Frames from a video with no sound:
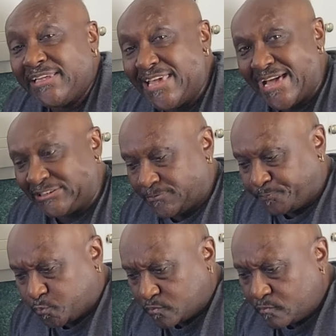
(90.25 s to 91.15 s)
Yes,
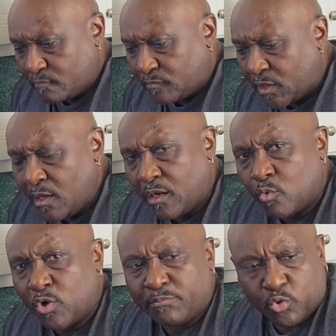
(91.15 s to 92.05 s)
uh,
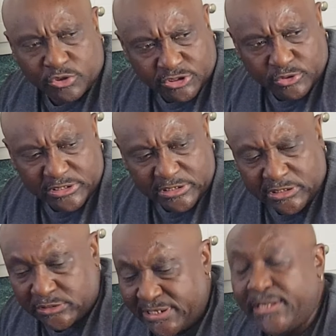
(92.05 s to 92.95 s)
one more so than the
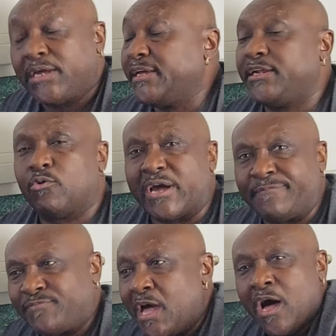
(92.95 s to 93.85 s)
other. It,
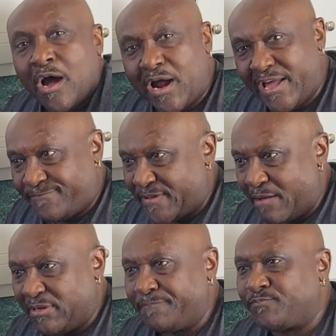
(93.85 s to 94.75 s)
anyway, all right,
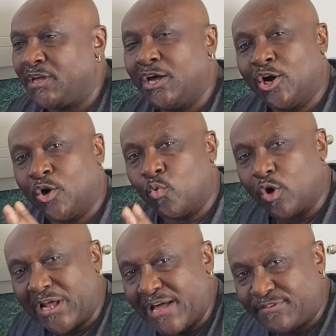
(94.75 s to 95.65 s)
family.
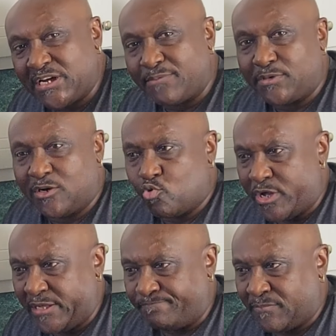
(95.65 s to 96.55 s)
What I've come up
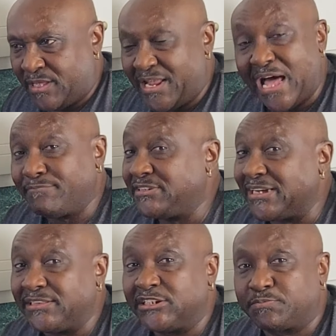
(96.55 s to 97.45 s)
with, and I've
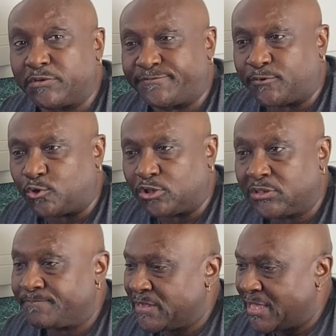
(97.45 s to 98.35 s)
done this
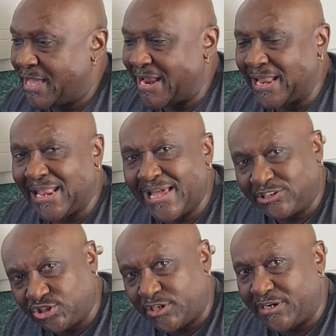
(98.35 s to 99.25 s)
before, and I
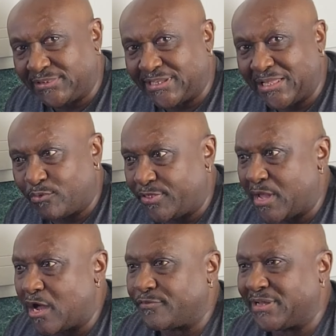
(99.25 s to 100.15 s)
like sharing things with
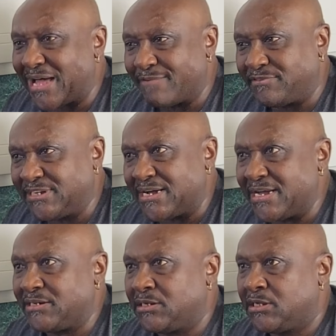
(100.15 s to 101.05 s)
y'all that I've
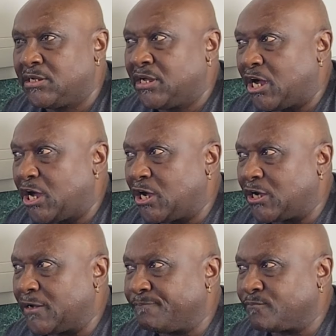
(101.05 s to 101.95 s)
done
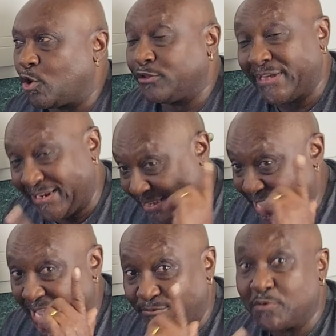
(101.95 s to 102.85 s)
uh, or that
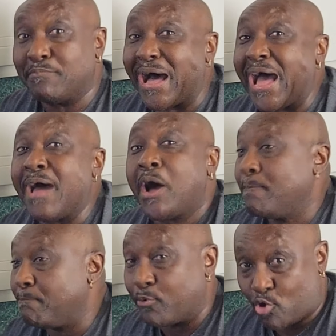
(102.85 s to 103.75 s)
came to my
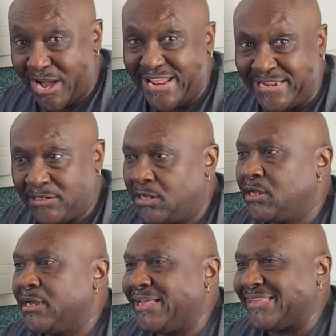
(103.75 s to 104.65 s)
brain
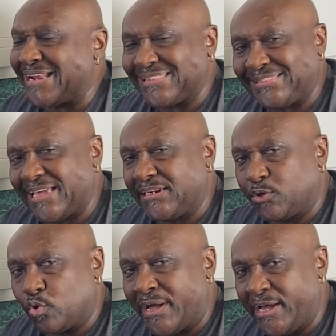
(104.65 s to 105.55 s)
and that I think
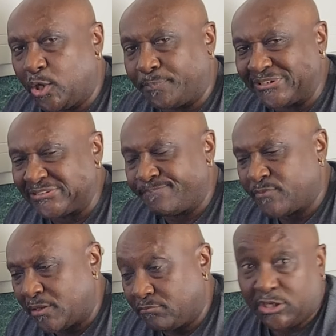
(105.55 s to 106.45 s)
that will help us
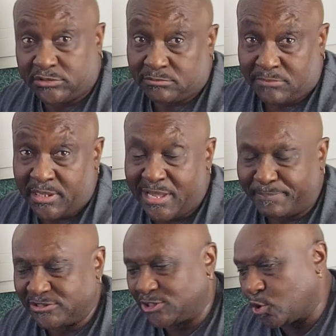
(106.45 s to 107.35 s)
this
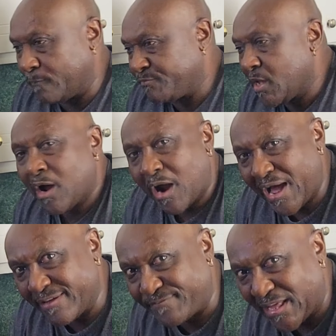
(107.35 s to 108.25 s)
episode.
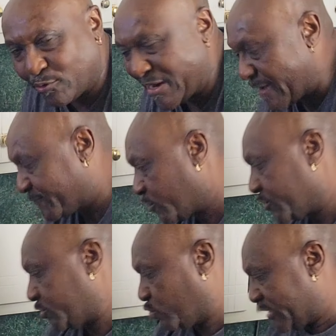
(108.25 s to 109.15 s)
All right, family. Without
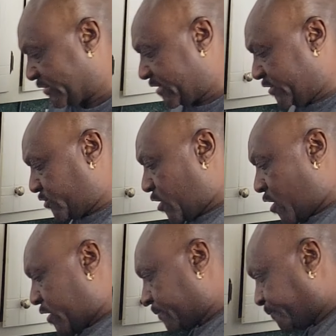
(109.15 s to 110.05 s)
further ado, let's get
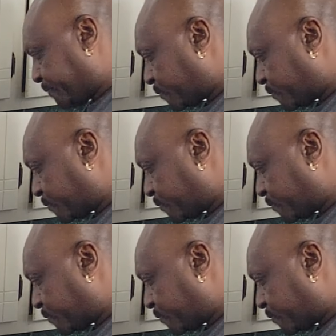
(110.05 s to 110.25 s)
started.